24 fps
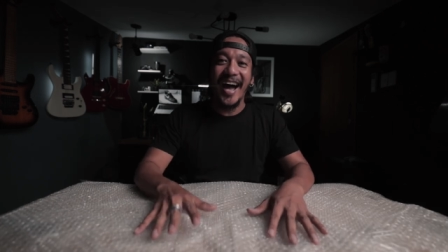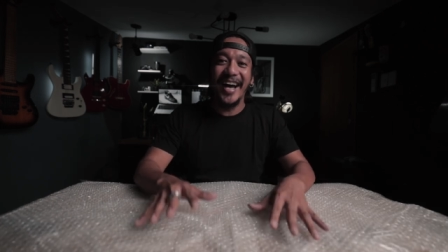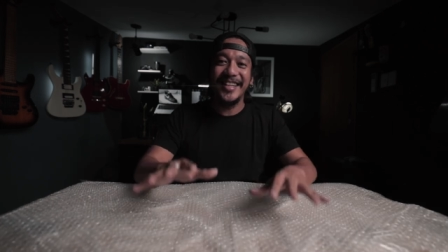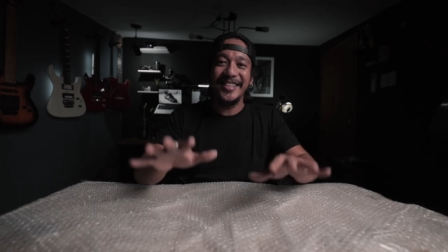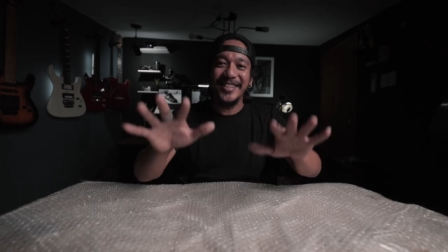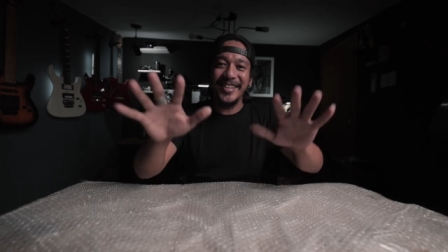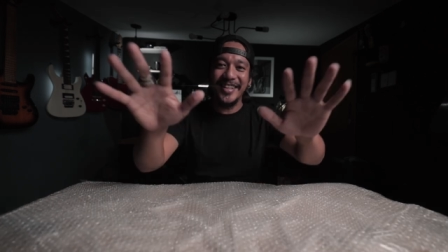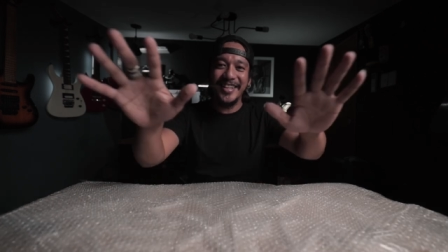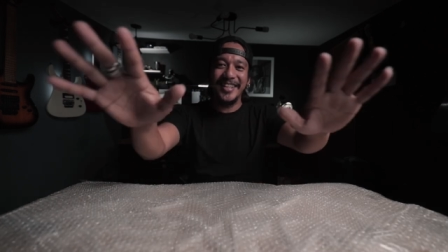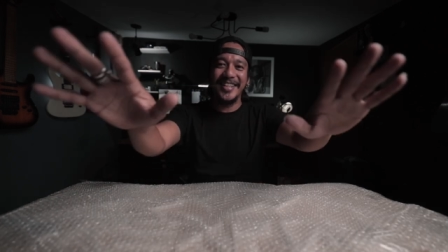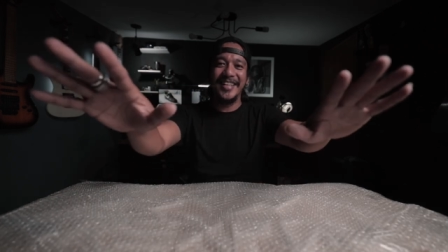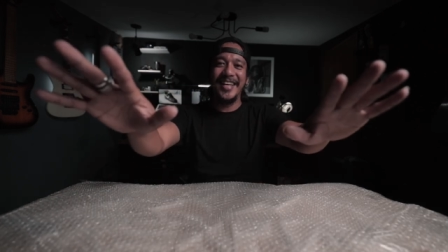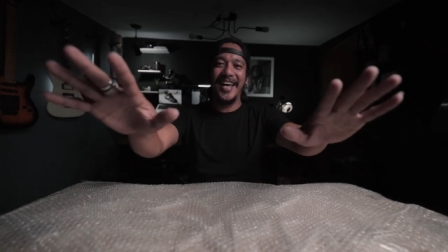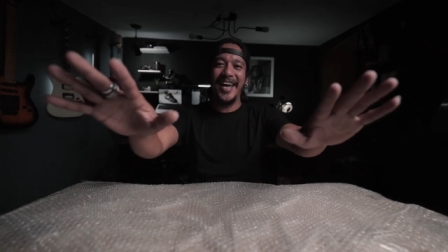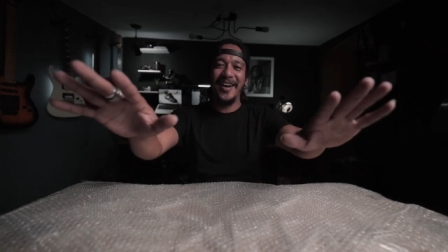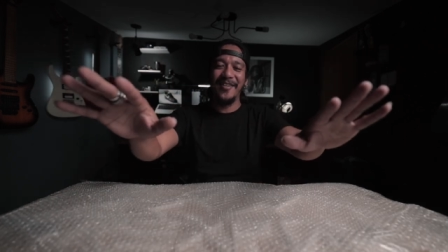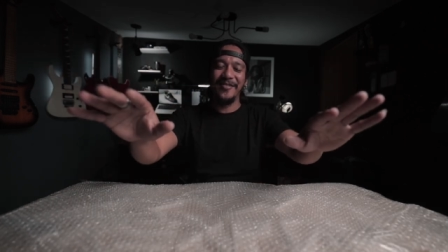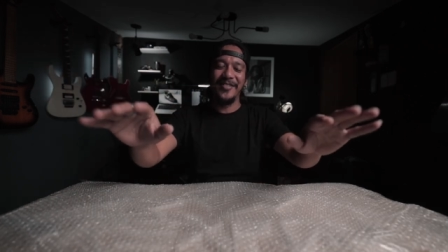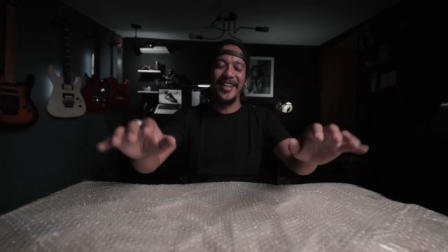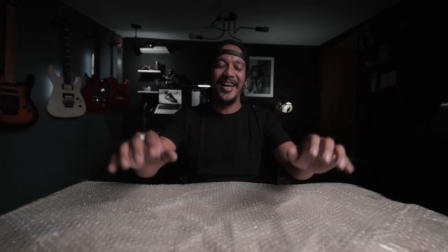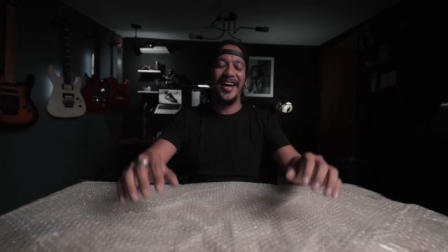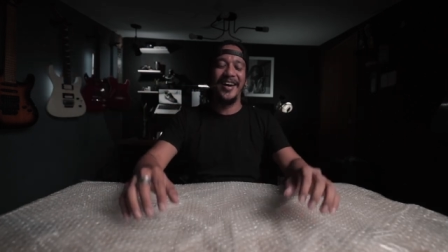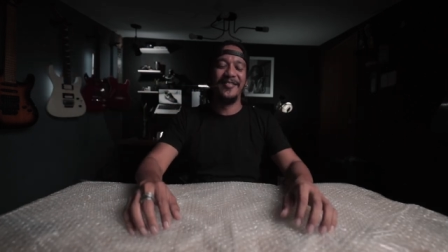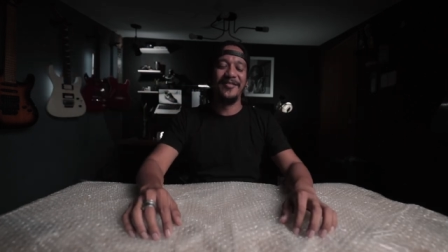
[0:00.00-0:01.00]
I actually
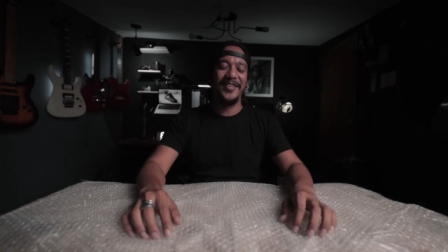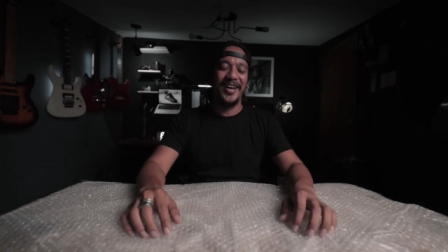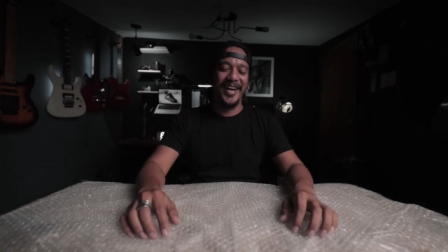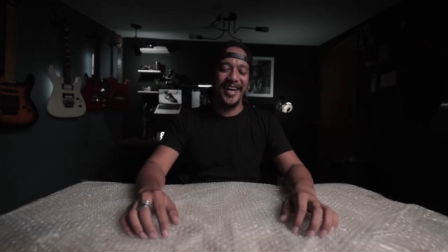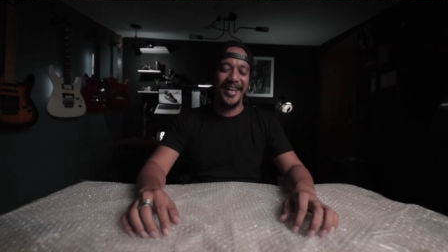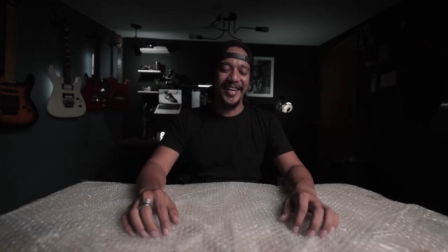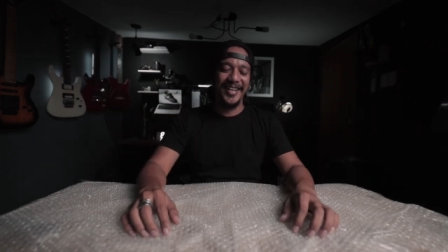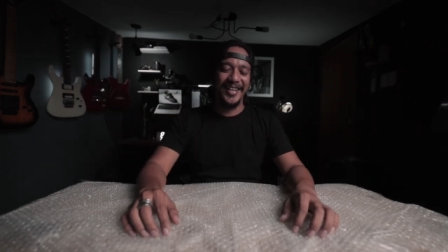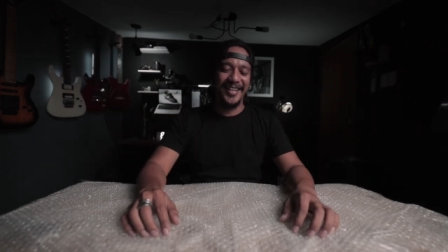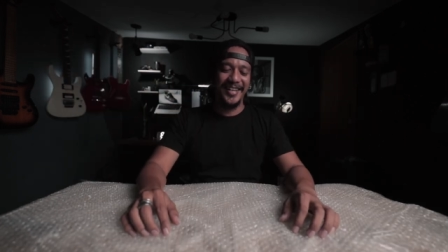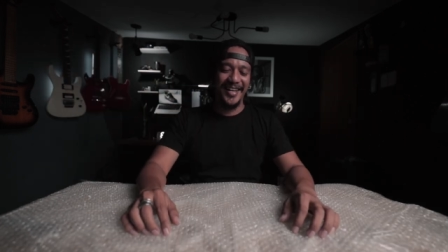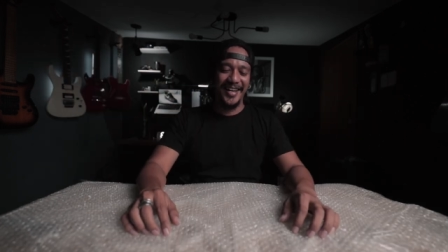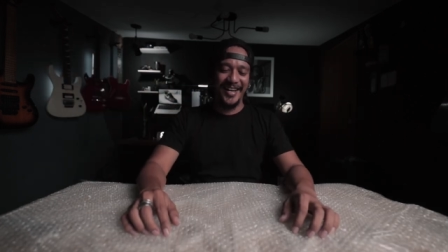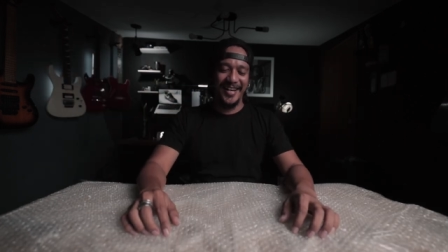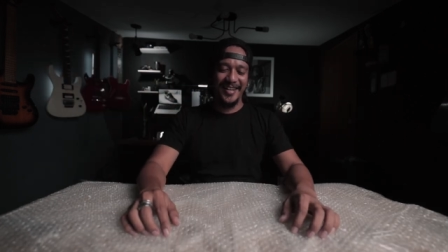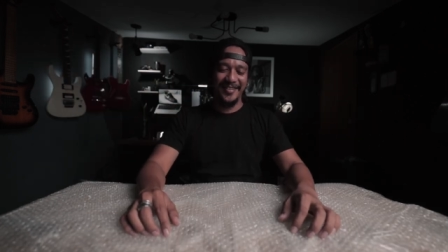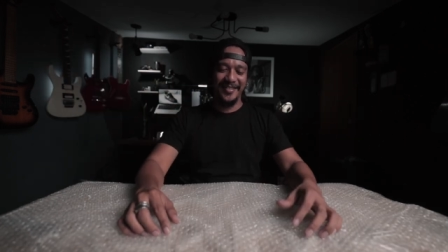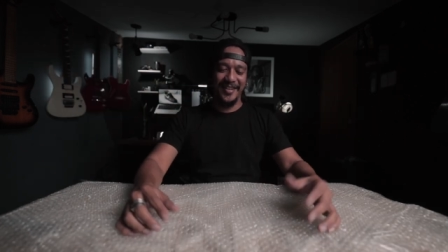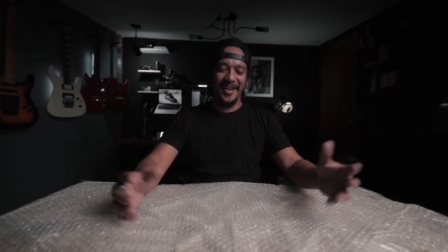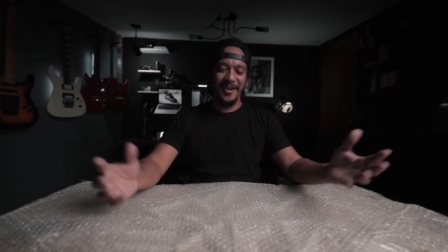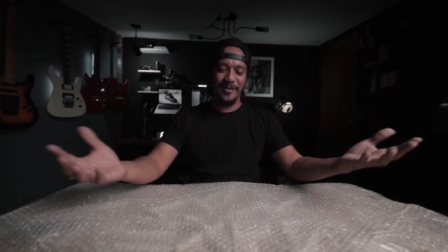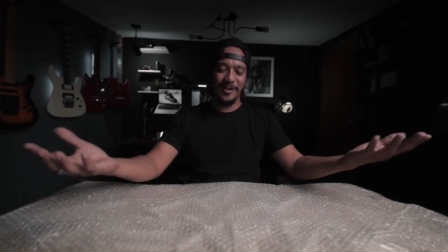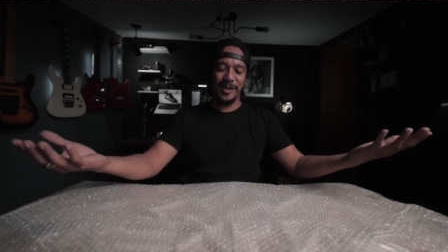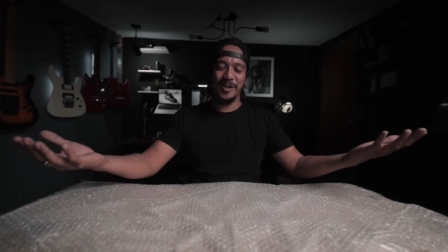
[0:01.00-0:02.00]
DM'd them and uh,
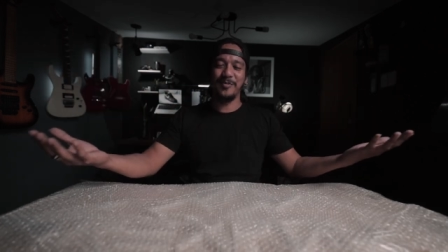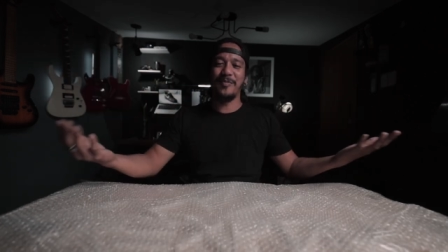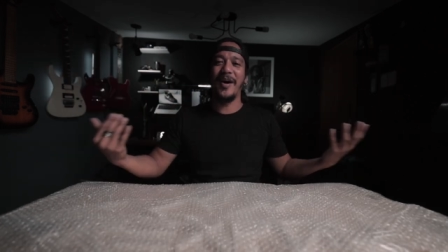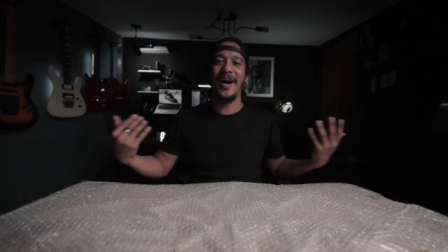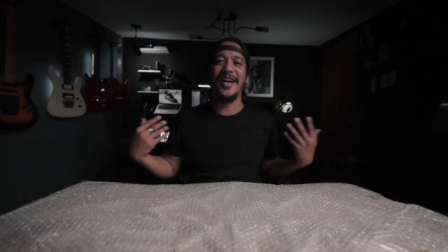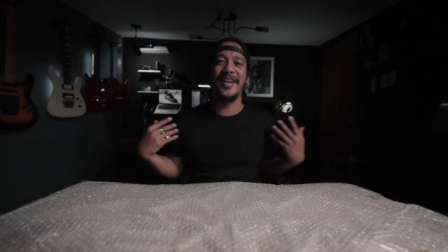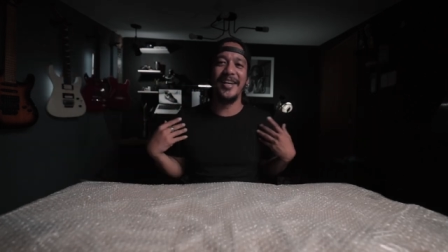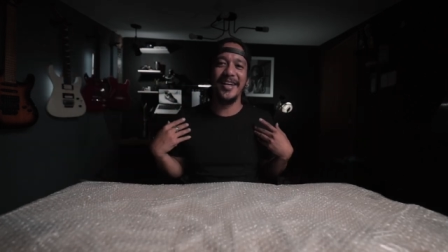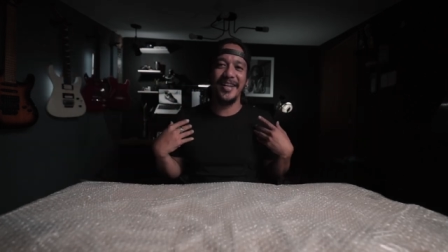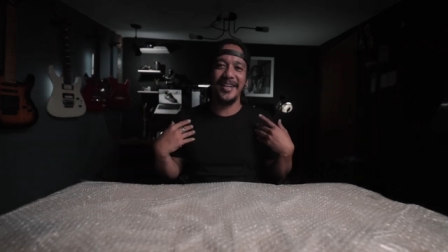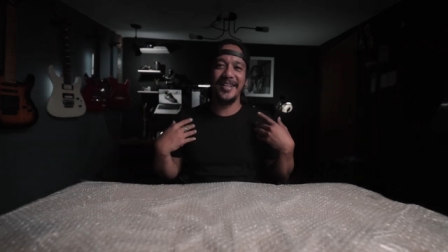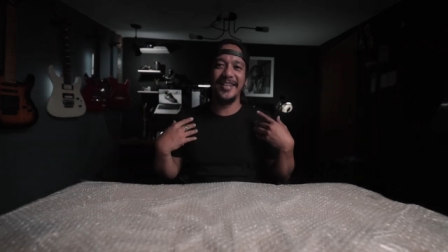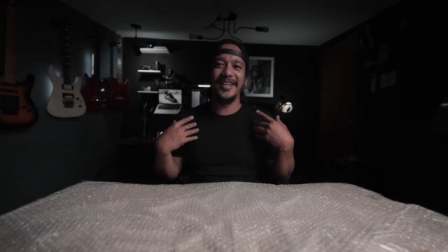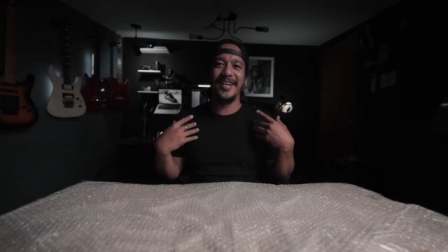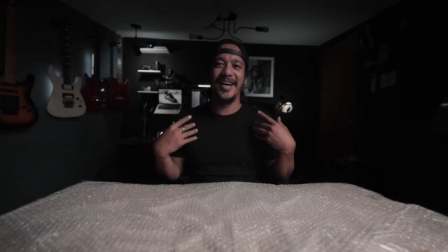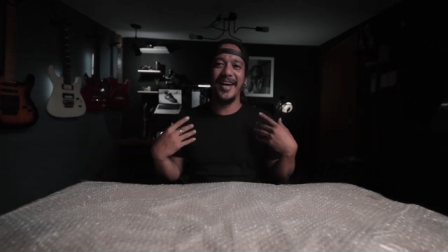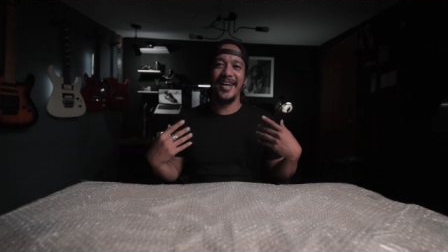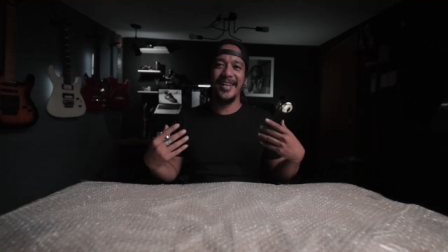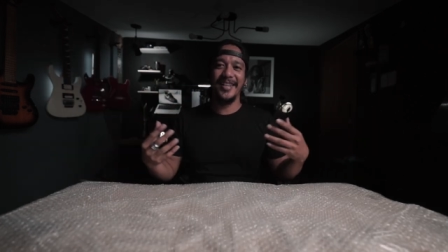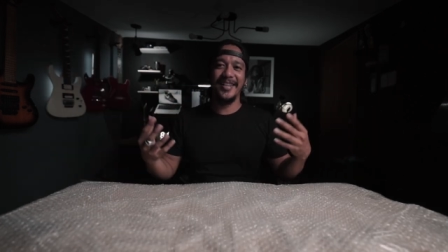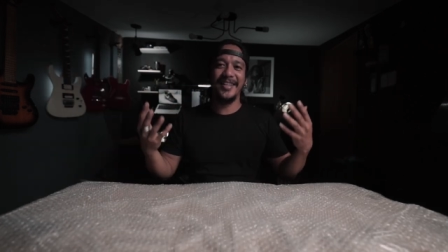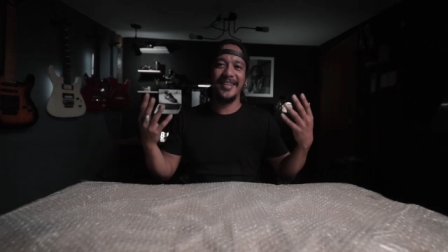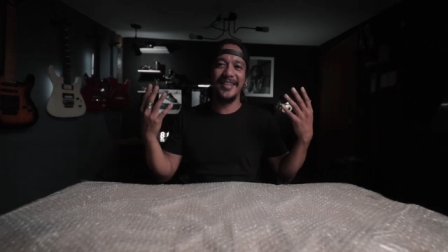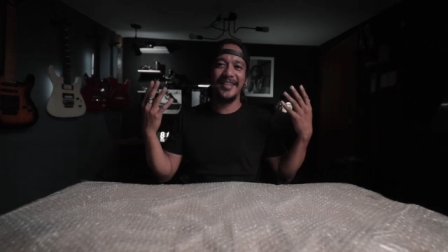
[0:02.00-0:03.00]
they responded
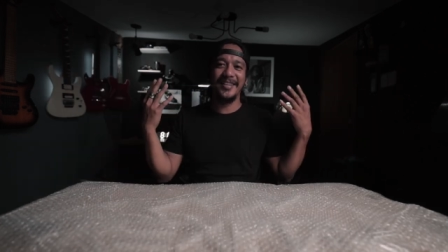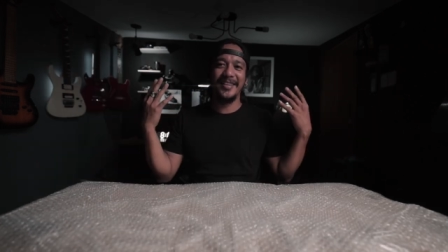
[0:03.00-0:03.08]
and